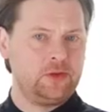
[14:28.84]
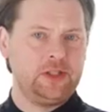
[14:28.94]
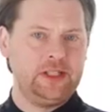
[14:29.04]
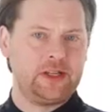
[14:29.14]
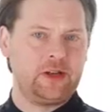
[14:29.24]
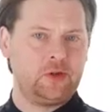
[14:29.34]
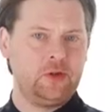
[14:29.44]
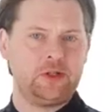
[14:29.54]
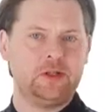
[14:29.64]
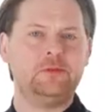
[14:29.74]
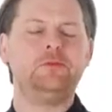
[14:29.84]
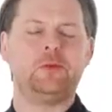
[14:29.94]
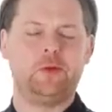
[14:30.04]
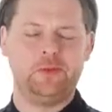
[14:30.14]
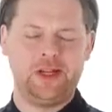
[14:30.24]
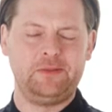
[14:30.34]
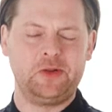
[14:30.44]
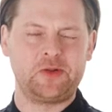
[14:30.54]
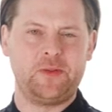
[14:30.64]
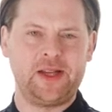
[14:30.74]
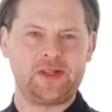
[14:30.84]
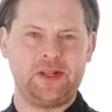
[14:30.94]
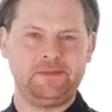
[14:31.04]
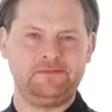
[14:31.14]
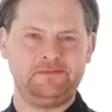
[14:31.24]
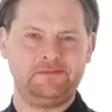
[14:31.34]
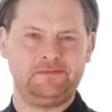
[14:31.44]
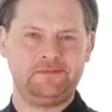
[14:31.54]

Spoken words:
challenges in your kitchen absolutely trouble-free.